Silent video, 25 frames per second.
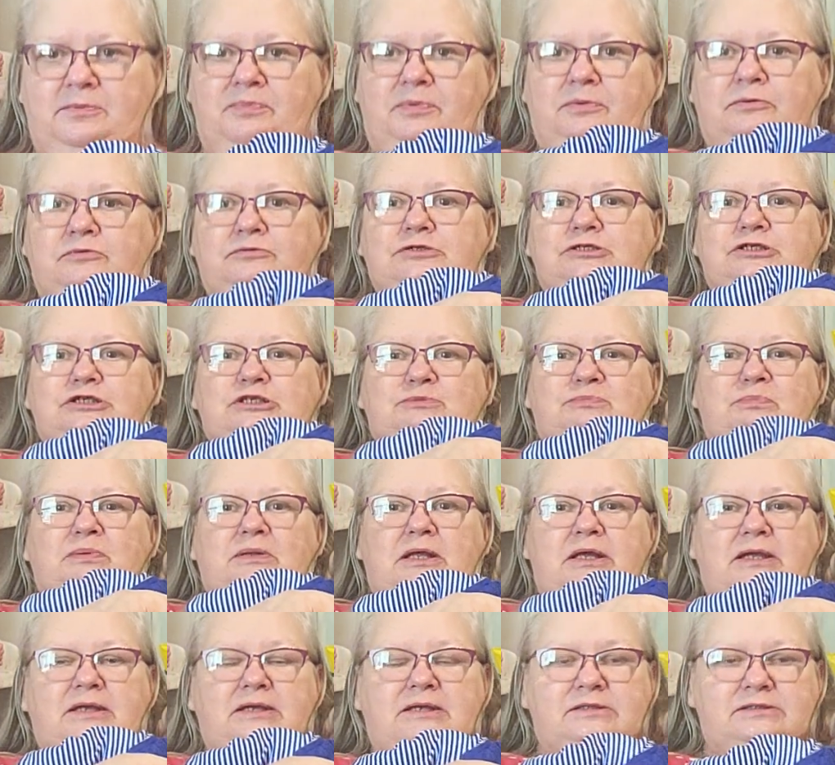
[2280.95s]
up on
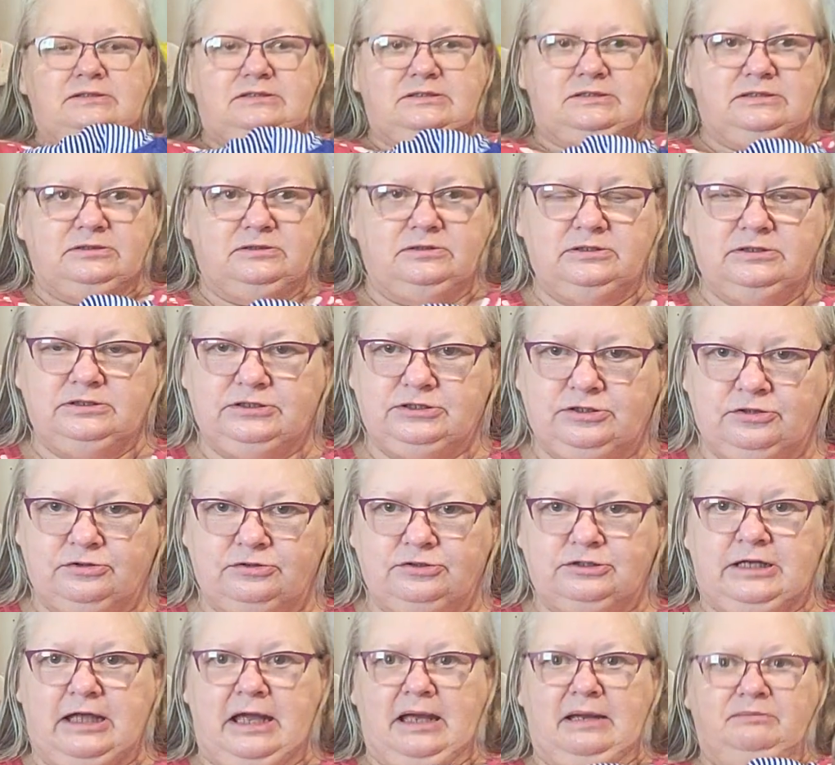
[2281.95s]
display until it's her
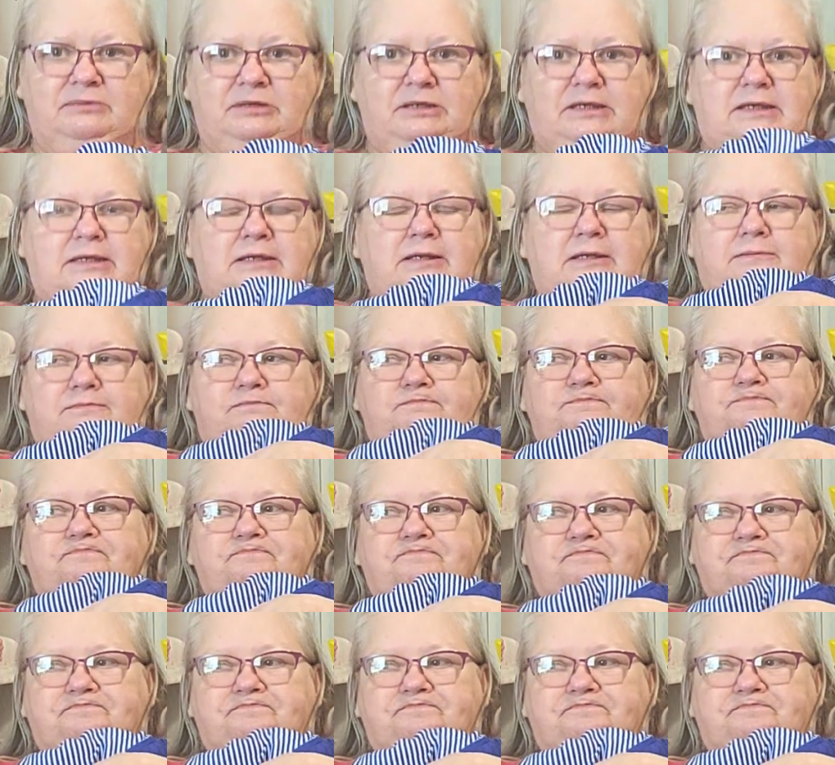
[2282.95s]
time again.